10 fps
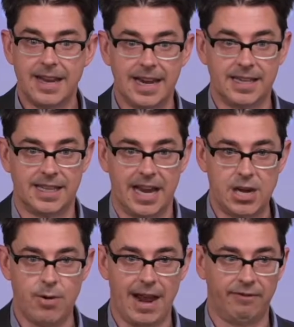is that
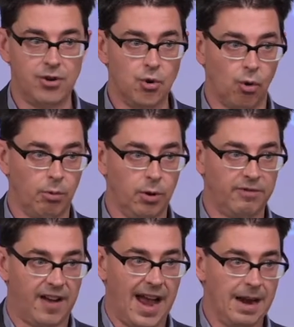you have normal,
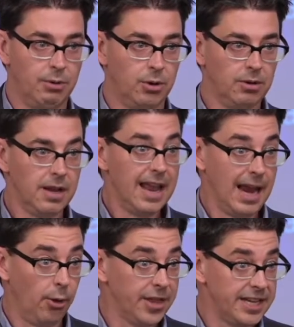viable,
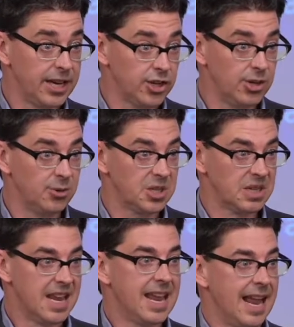healthy tissues,
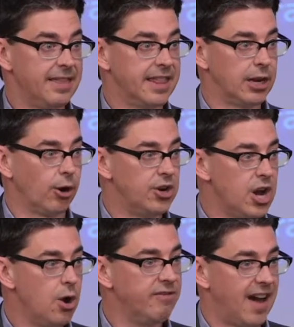and that there are
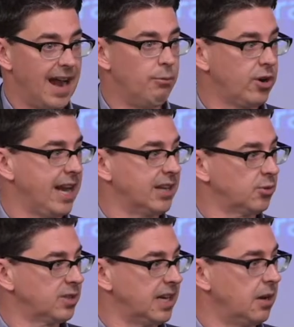no viable
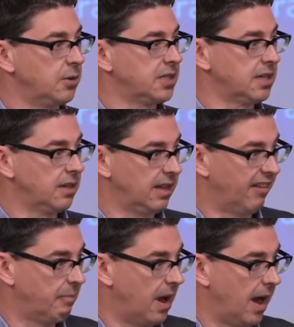cancer cells
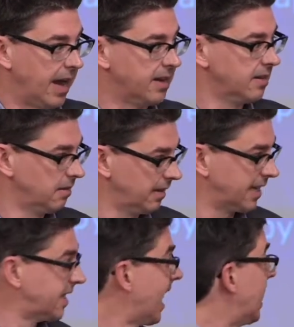left behind.
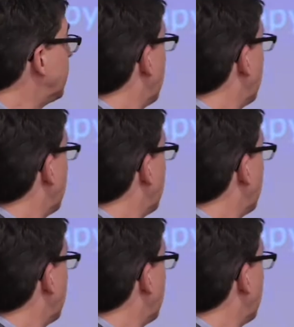That's the end